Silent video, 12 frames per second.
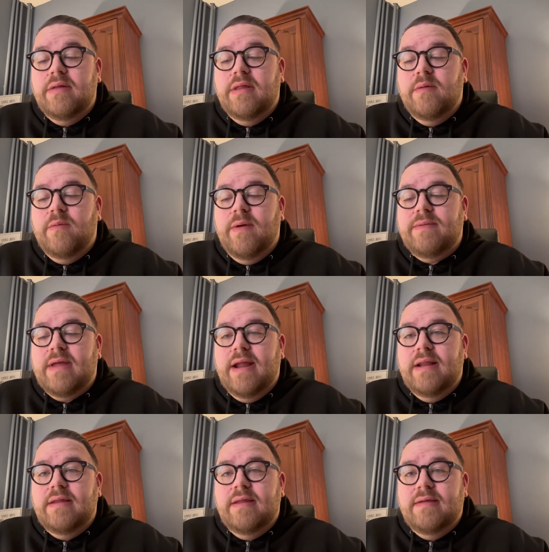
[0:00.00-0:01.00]
the
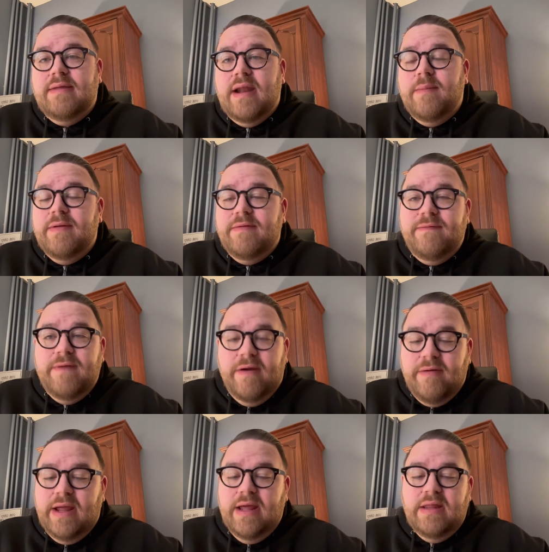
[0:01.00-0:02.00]
website, the setup is
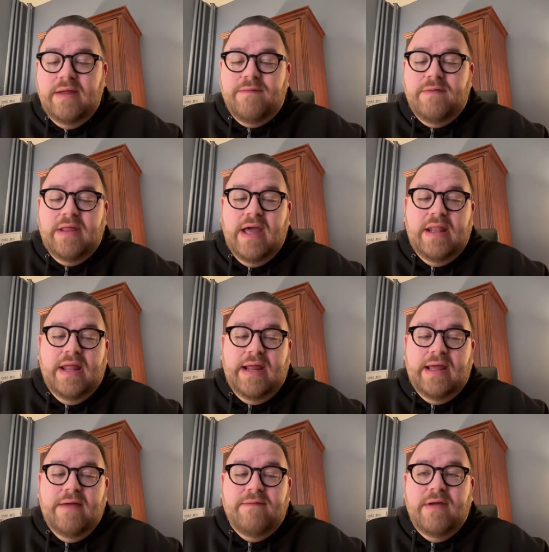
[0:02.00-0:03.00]
very easy for the
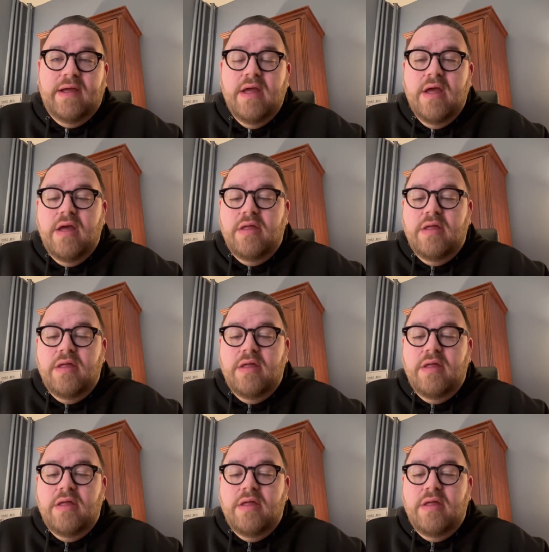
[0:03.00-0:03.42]
online giving.